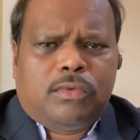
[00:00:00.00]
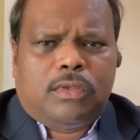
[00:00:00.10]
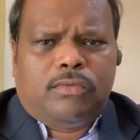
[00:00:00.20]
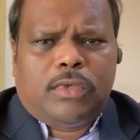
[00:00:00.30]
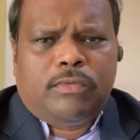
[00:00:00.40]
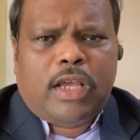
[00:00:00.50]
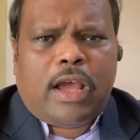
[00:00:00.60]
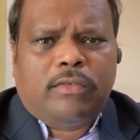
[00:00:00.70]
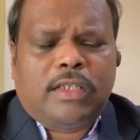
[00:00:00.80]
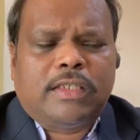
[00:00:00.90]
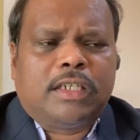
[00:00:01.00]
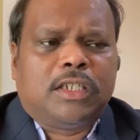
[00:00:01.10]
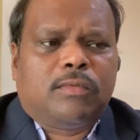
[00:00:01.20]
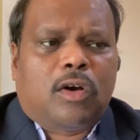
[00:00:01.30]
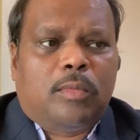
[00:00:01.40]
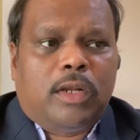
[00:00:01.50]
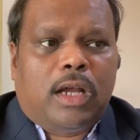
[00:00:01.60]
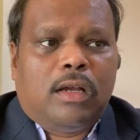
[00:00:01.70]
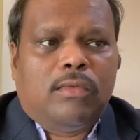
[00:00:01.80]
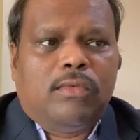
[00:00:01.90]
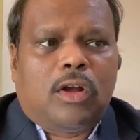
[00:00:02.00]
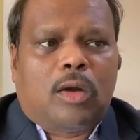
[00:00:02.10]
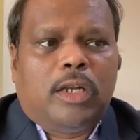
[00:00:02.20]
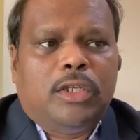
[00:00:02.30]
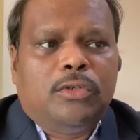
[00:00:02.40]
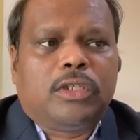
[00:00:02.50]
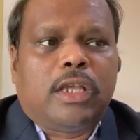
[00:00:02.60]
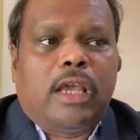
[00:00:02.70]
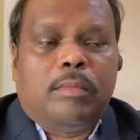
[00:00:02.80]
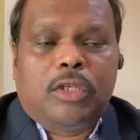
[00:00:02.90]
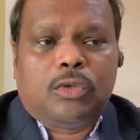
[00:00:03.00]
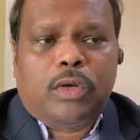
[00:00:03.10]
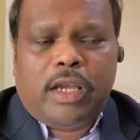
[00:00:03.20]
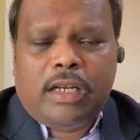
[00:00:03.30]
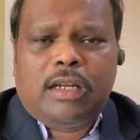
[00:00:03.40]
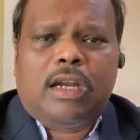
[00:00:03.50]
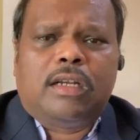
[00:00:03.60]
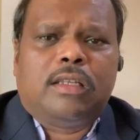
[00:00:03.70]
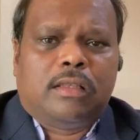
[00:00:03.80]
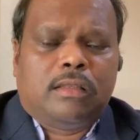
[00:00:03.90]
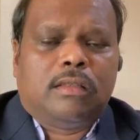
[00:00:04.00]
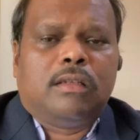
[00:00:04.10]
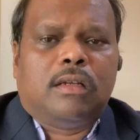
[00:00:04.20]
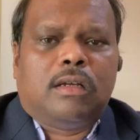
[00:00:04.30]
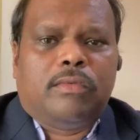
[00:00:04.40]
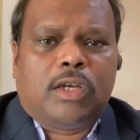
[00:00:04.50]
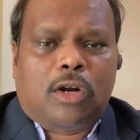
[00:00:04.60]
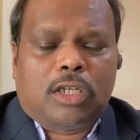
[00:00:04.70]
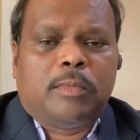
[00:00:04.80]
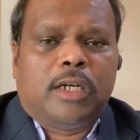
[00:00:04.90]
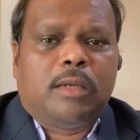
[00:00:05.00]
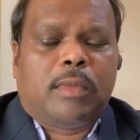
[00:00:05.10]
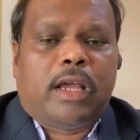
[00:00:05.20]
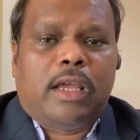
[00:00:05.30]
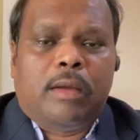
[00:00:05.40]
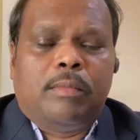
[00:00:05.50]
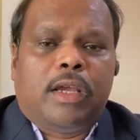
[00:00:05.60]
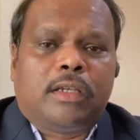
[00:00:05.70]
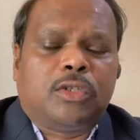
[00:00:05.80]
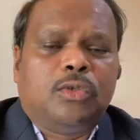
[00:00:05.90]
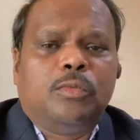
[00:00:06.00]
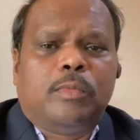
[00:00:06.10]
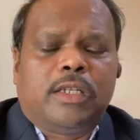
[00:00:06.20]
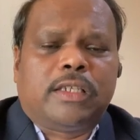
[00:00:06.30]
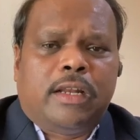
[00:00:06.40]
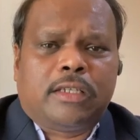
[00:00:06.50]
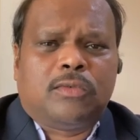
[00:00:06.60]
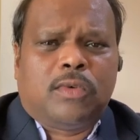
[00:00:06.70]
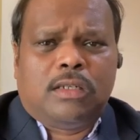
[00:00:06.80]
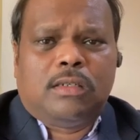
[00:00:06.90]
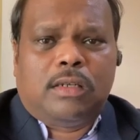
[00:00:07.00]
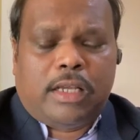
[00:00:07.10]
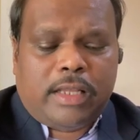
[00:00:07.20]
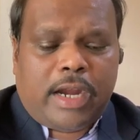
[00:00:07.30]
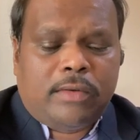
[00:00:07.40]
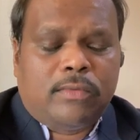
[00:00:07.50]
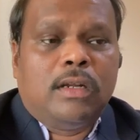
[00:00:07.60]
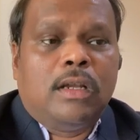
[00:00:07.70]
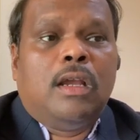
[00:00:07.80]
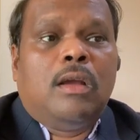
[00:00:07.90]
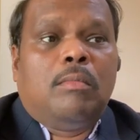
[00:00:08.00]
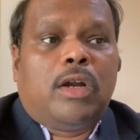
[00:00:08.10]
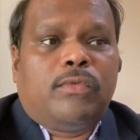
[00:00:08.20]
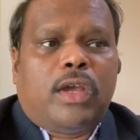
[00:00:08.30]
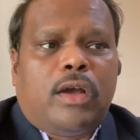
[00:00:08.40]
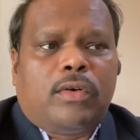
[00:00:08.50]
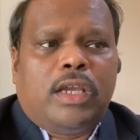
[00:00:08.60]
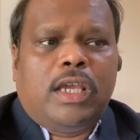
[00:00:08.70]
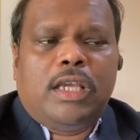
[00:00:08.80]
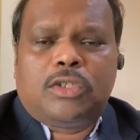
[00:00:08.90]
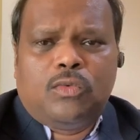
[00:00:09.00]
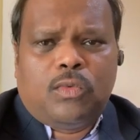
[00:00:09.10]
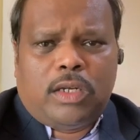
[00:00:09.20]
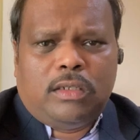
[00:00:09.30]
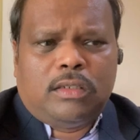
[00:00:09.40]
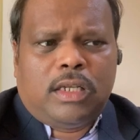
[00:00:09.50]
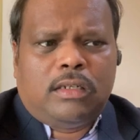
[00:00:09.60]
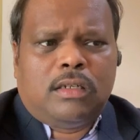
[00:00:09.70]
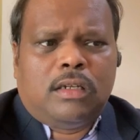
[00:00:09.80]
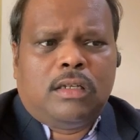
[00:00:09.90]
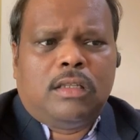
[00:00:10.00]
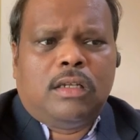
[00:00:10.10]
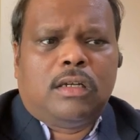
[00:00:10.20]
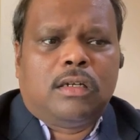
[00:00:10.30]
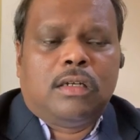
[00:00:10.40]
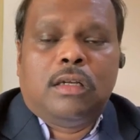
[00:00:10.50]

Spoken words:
When we have the section formula, we normally use m is to n and then we cross multiply mx2 plus nx1 like that one. But if we have k is to 1, then the